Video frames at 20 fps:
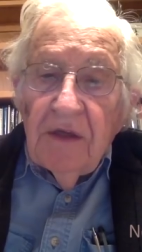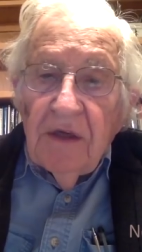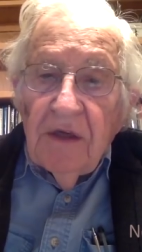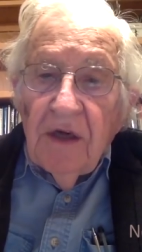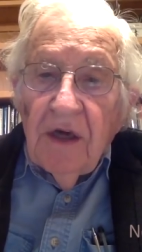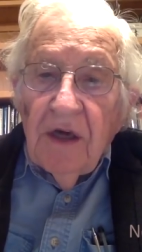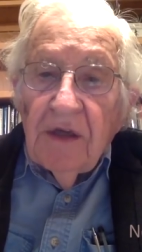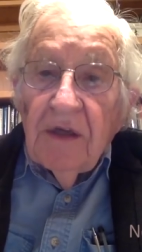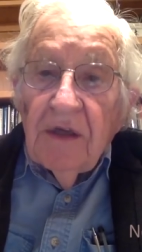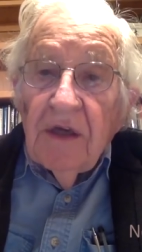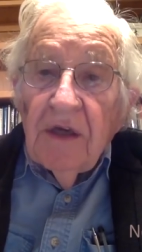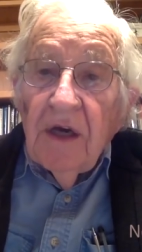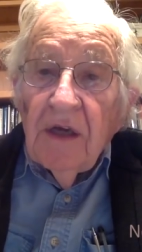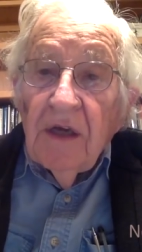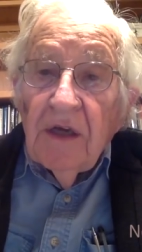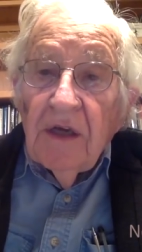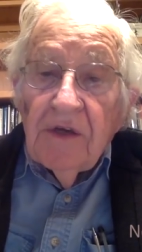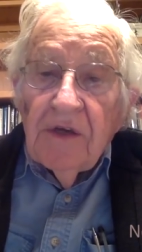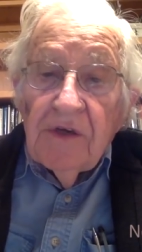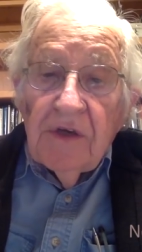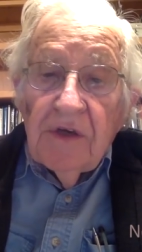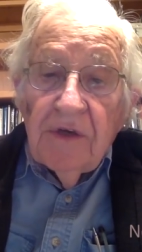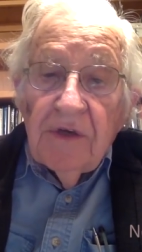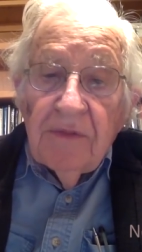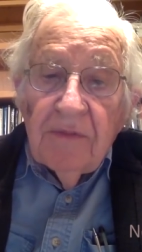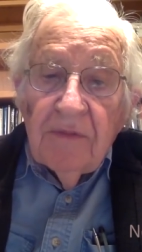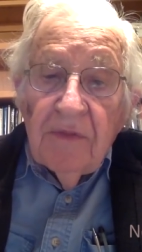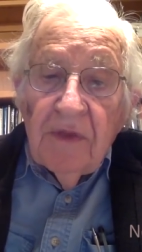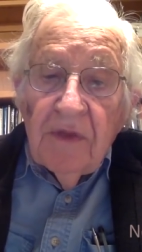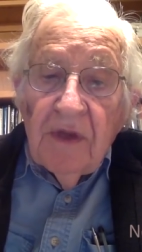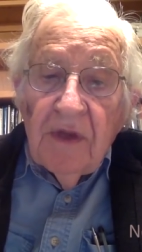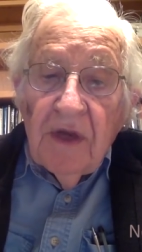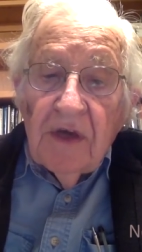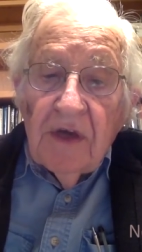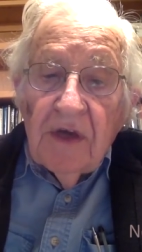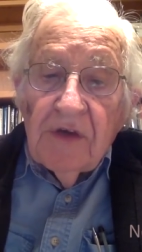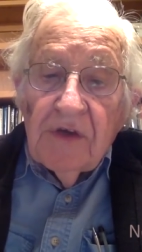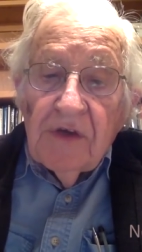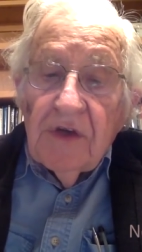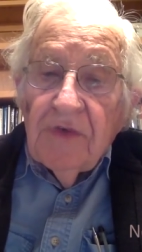ideology has
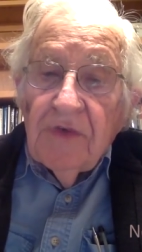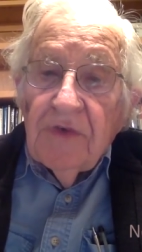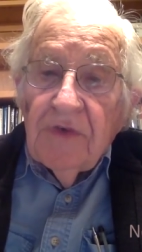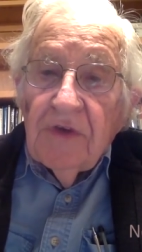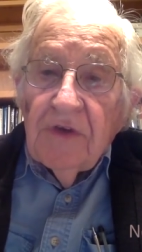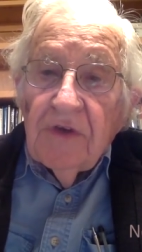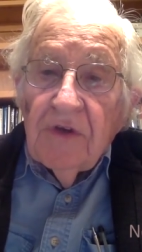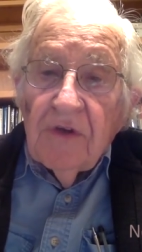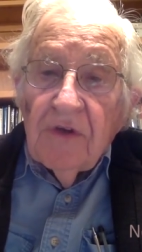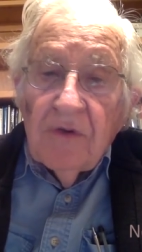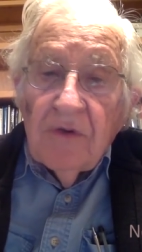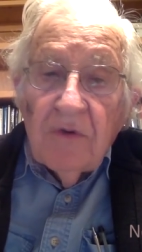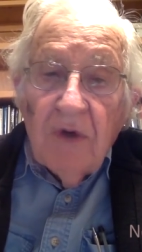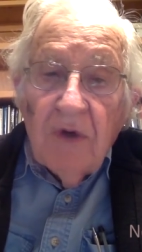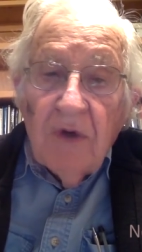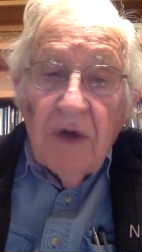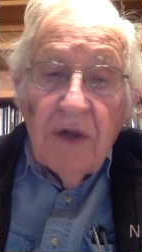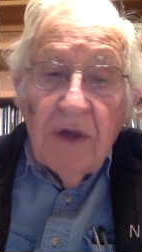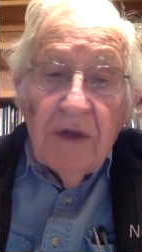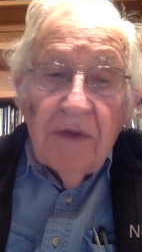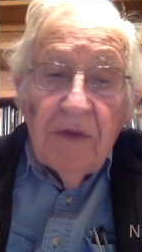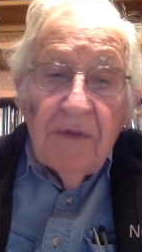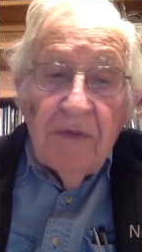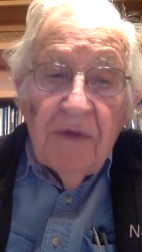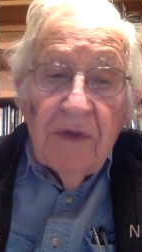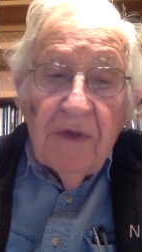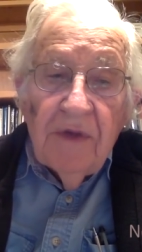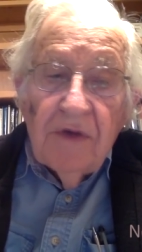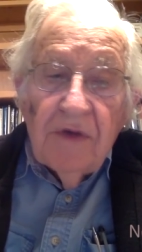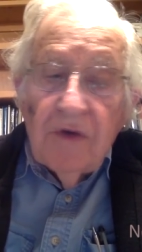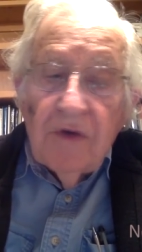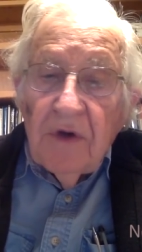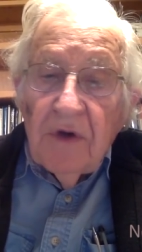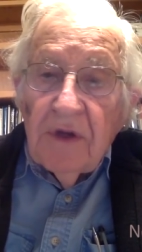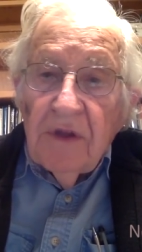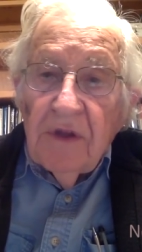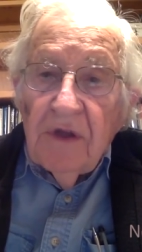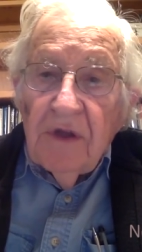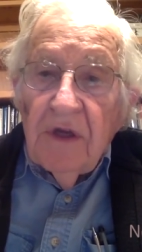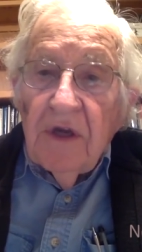shifted to the right during
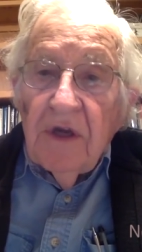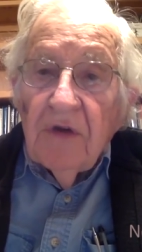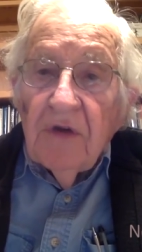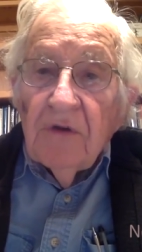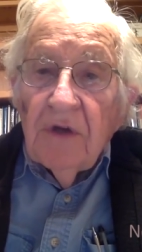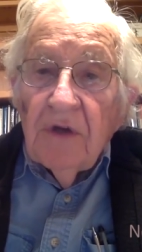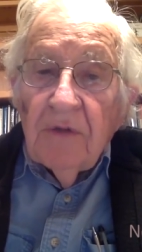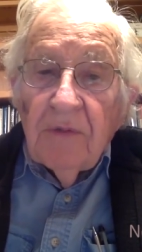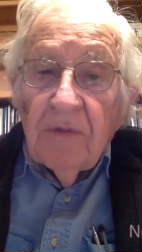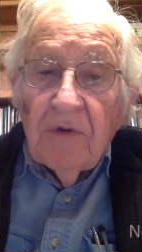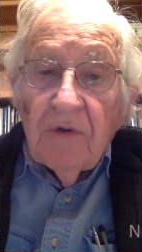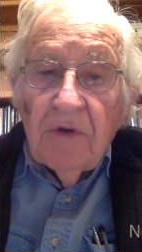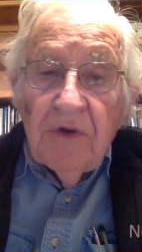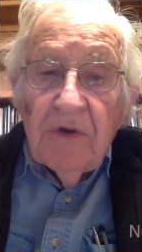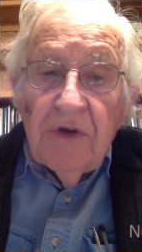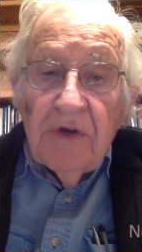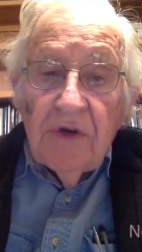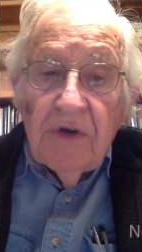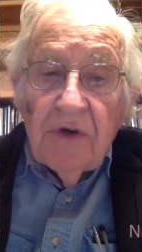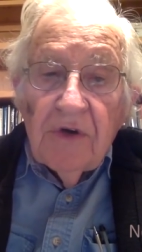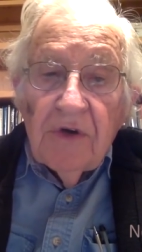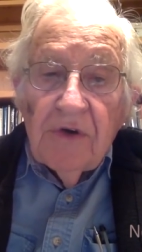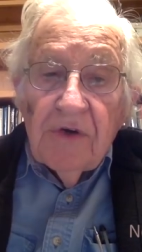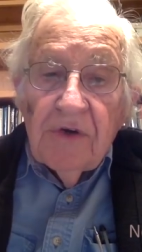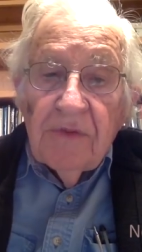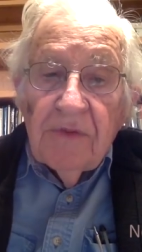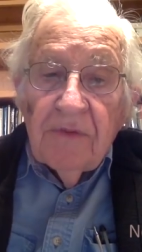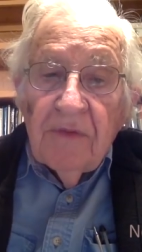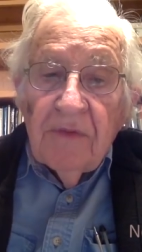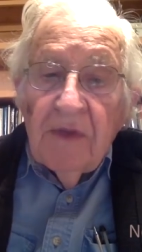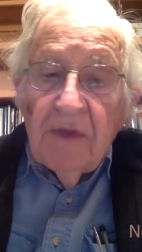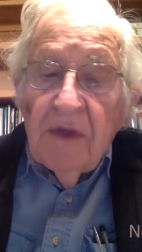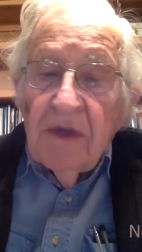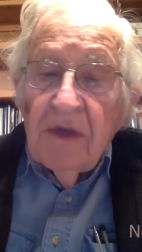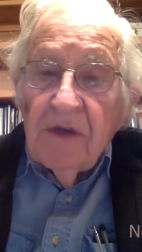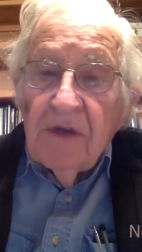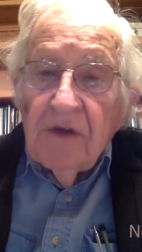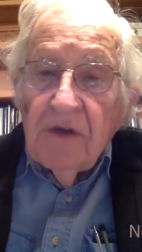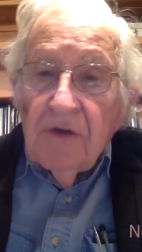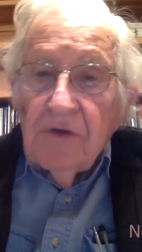the neoliberal years,
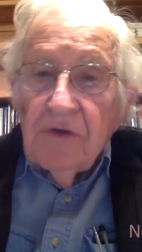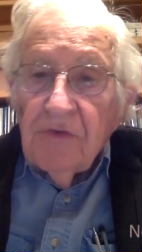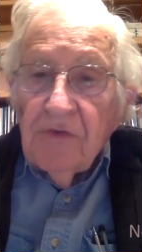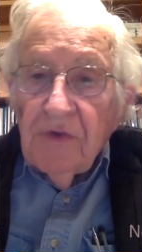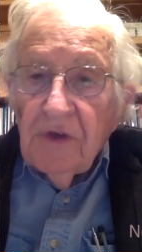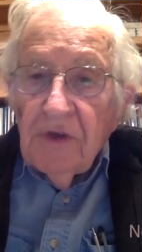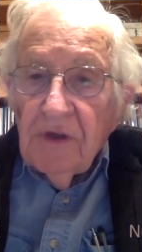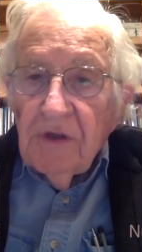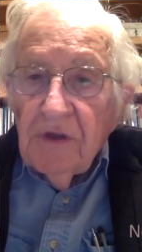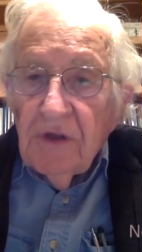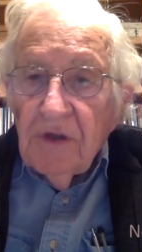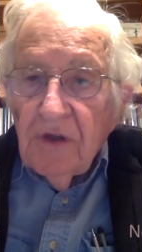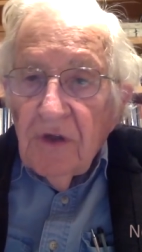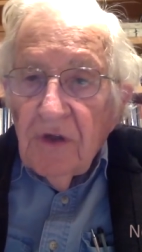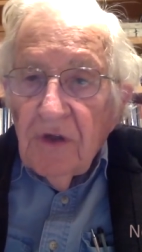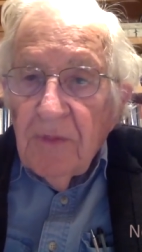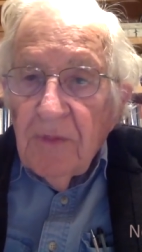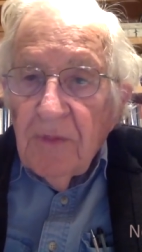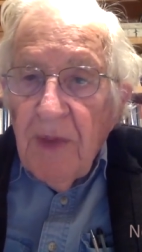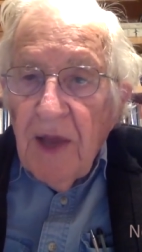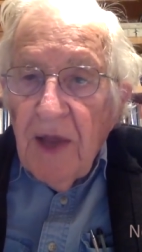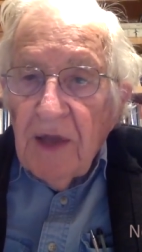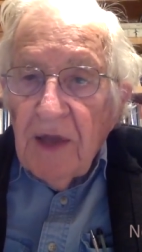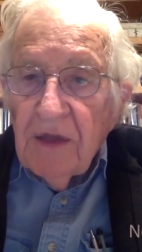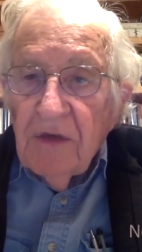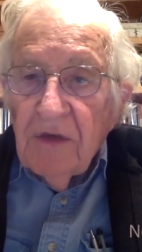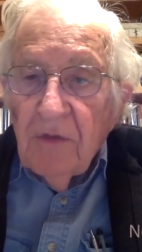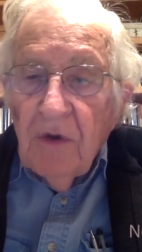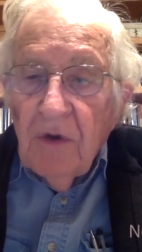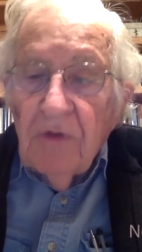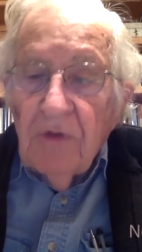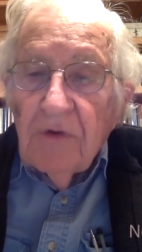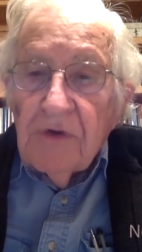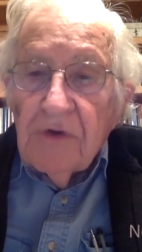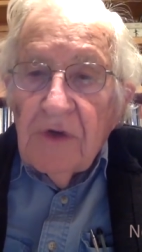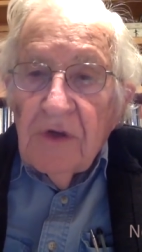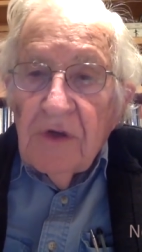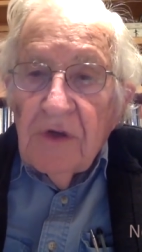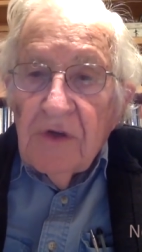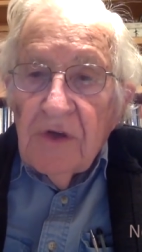it's useful to look back to what was
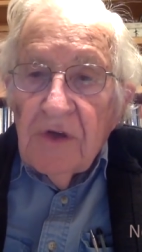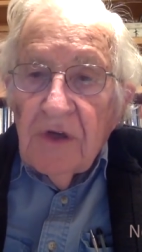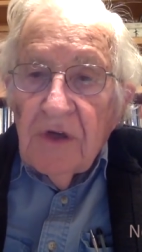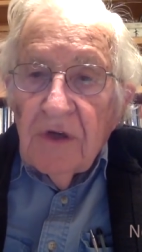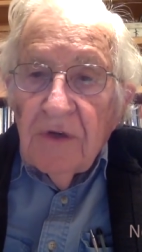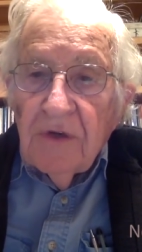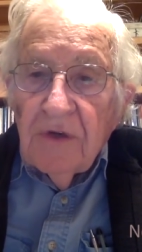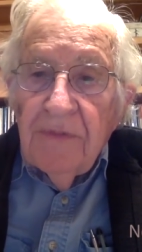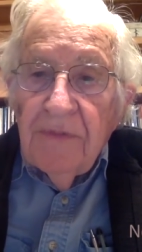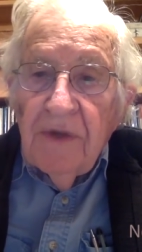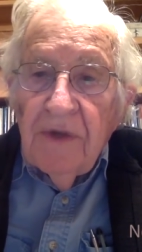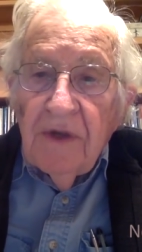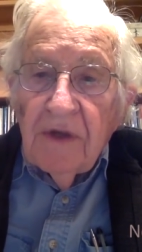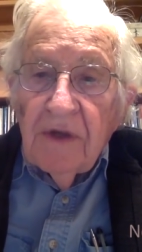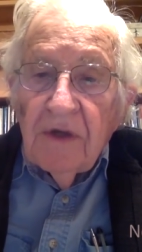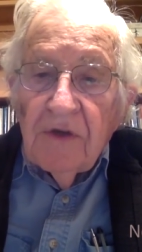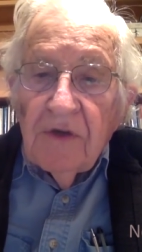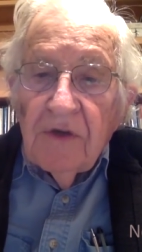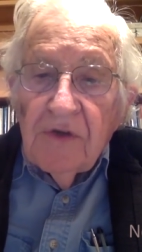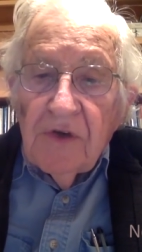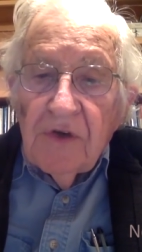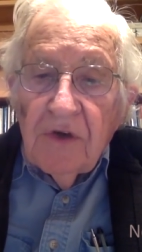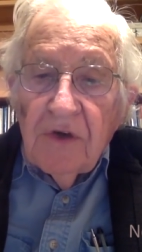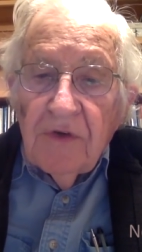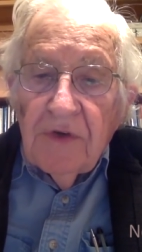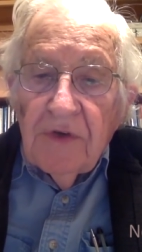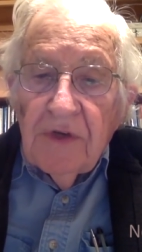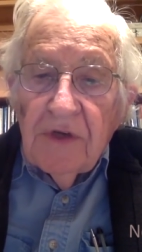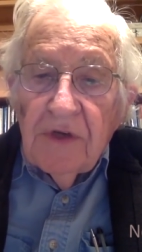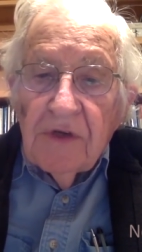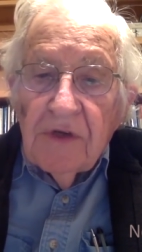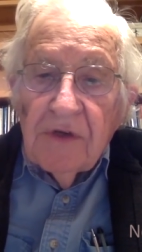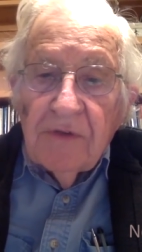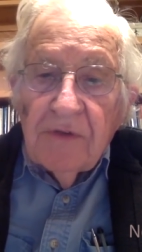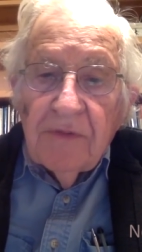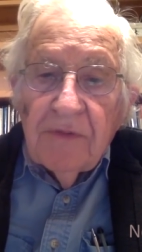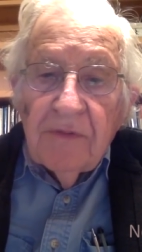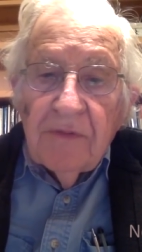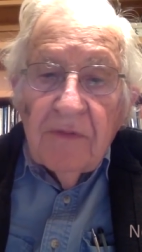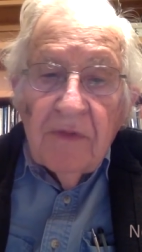considered conservatism
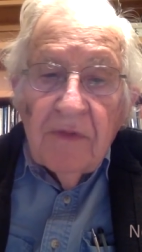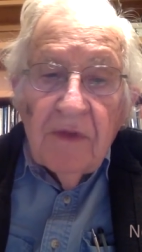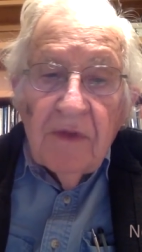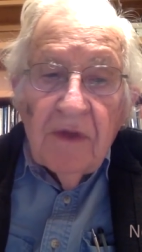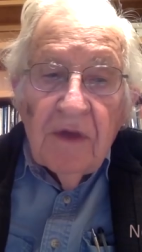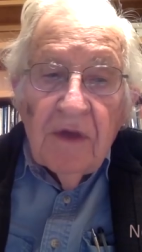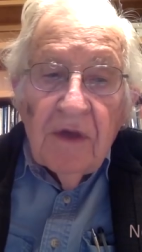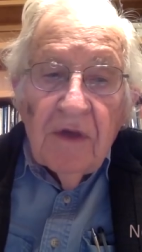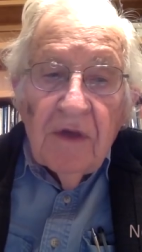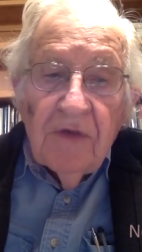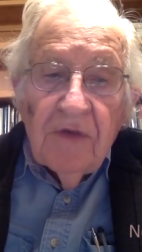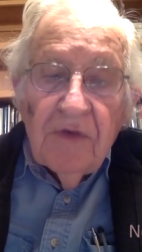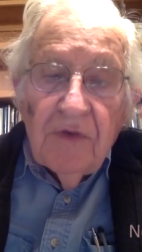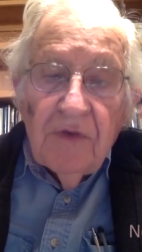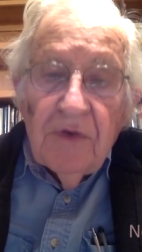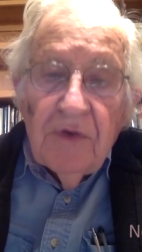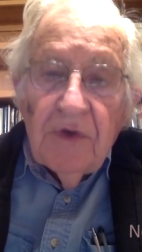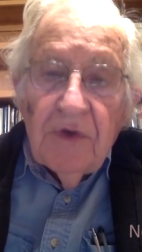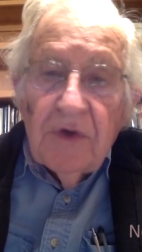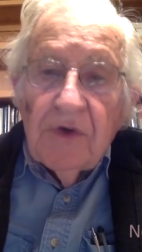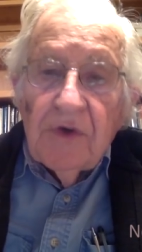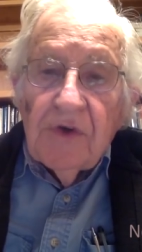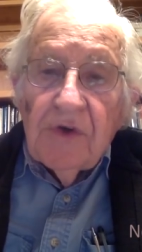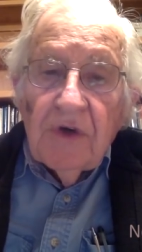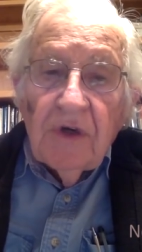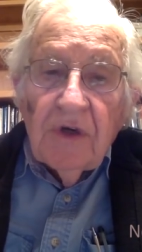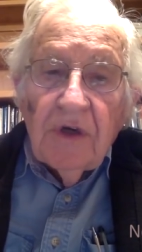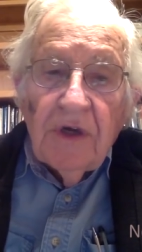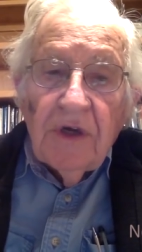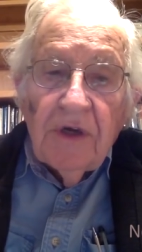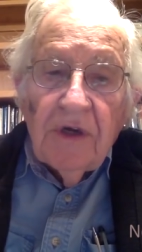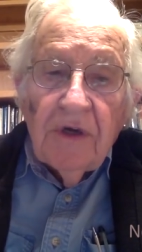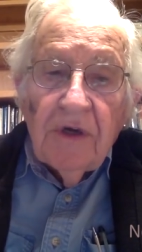a few years earlier.